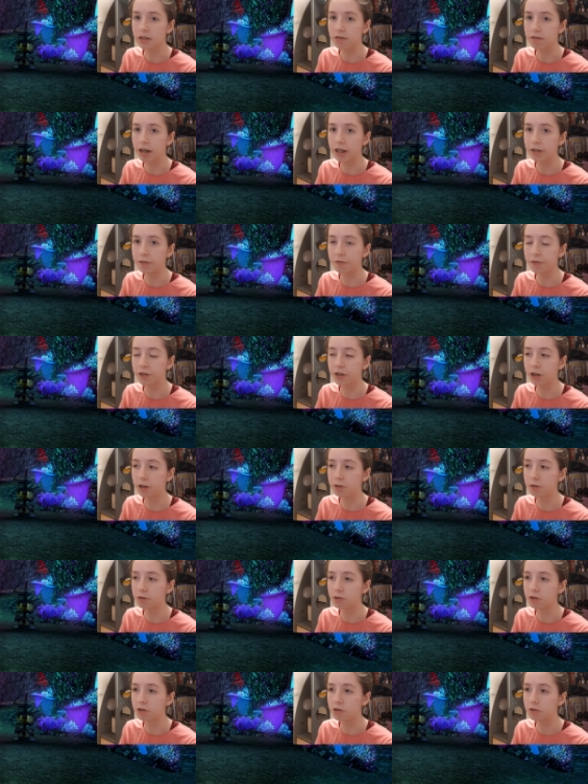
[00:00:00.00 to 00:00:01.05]
great for
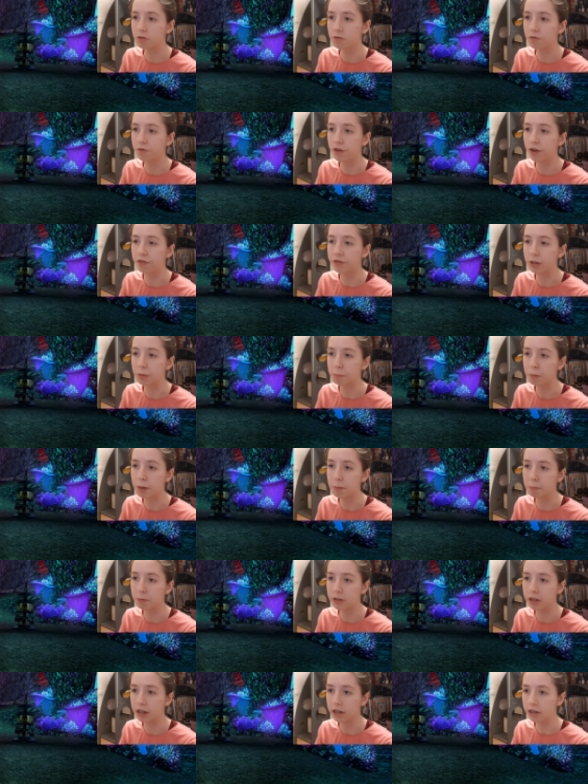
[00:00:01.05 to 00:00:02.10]
those 50
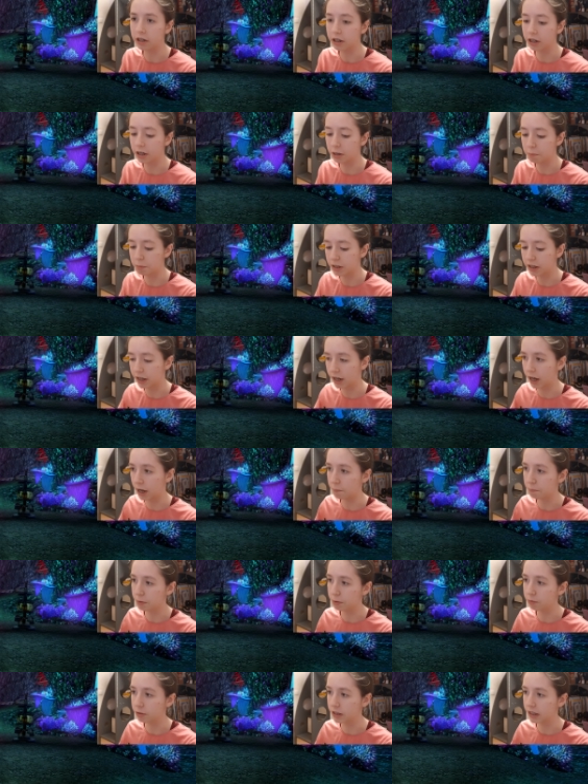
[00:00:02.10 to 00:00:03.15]
people that are gonna be
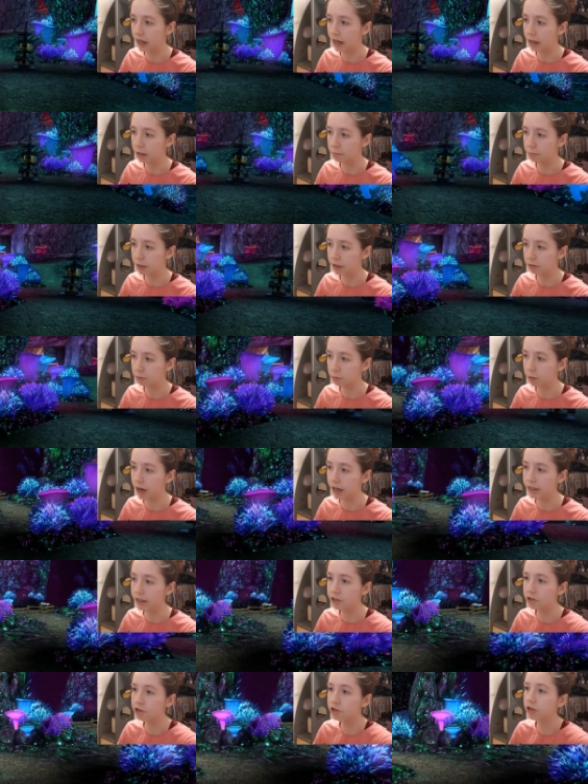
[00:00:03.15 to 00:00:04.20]
happy with that, but why
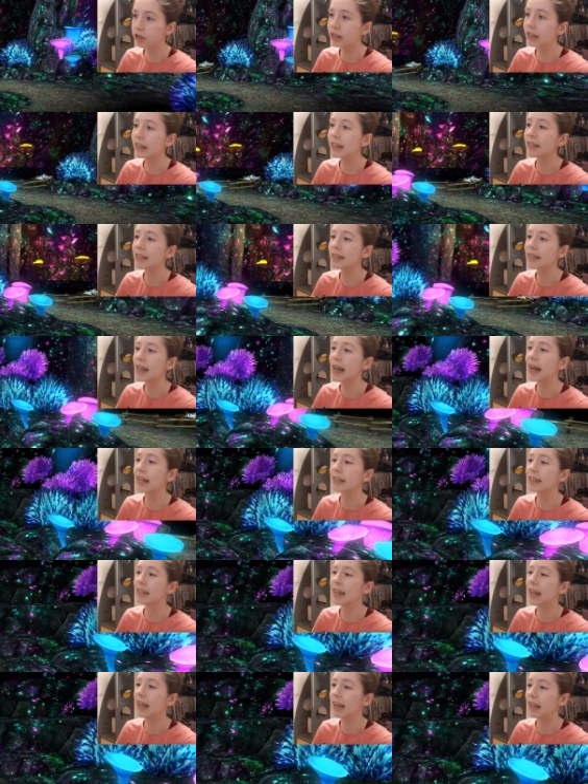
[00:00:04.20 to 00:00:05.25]
did you tease that
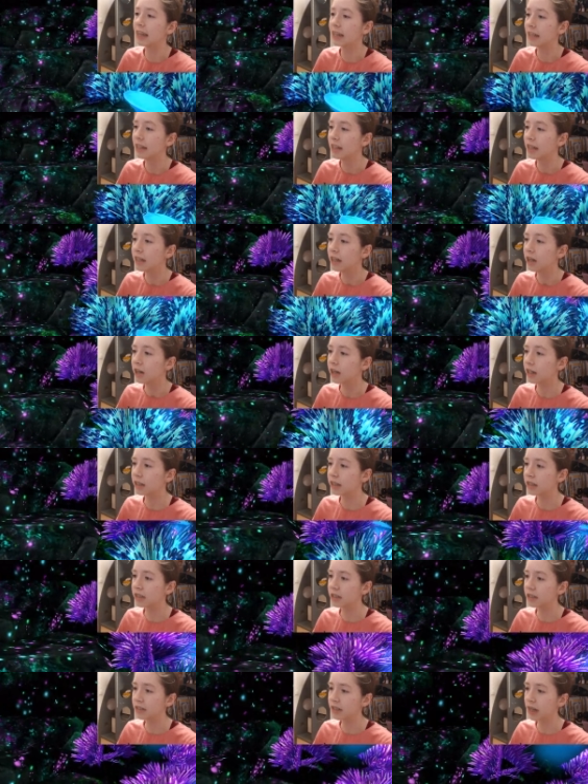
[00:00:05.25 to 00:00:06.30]
then? Okay,
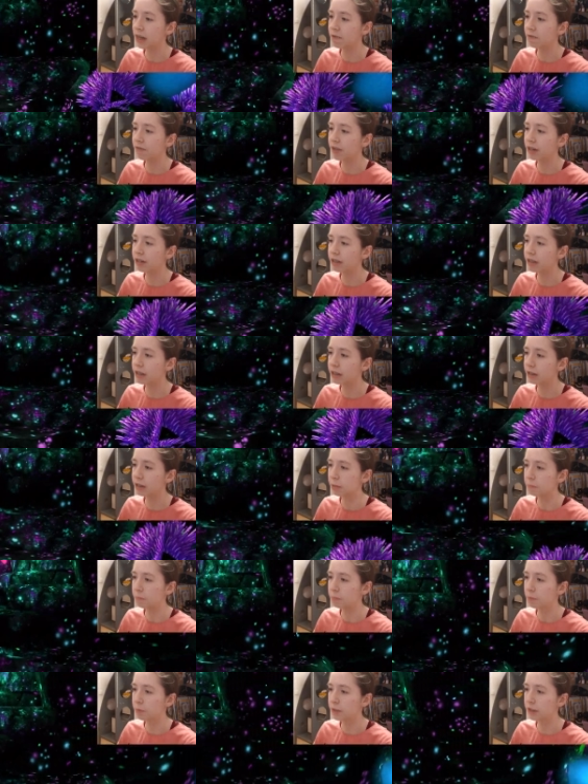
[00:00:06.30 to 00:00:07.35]
let's just say I'm very
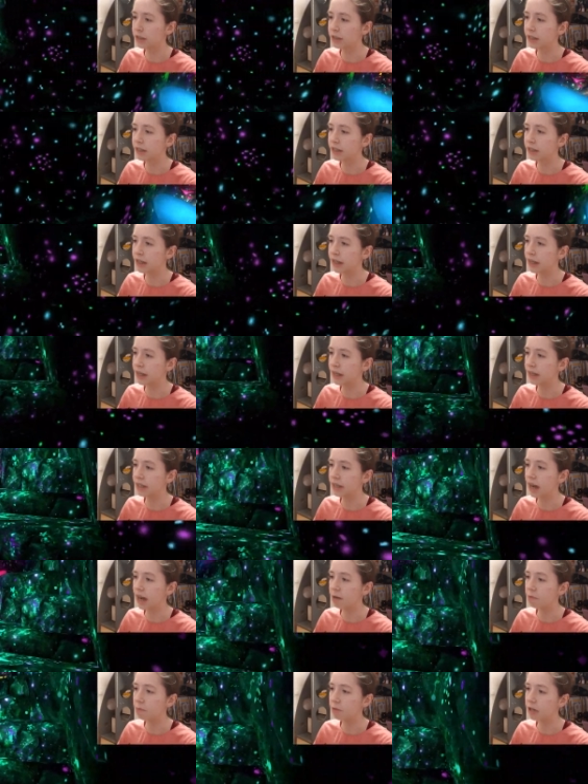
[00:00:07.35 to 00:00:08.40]
disappointed and
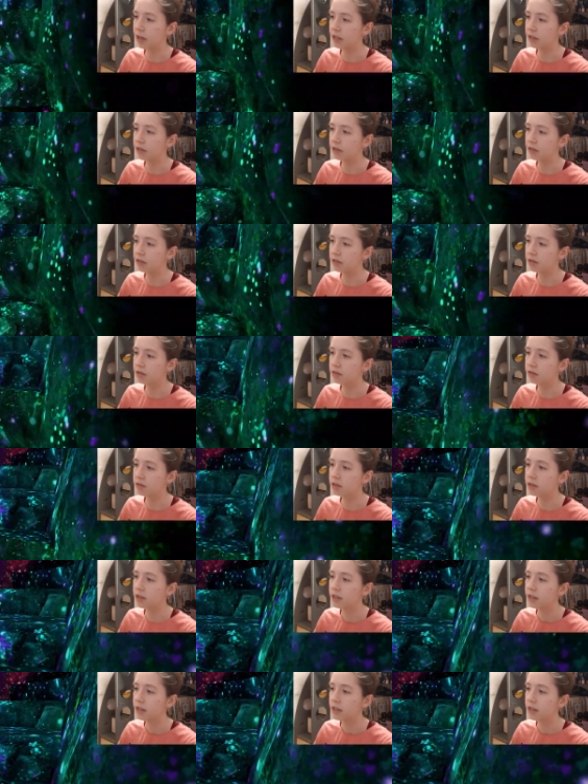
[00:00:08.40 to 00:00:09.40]
I wanted to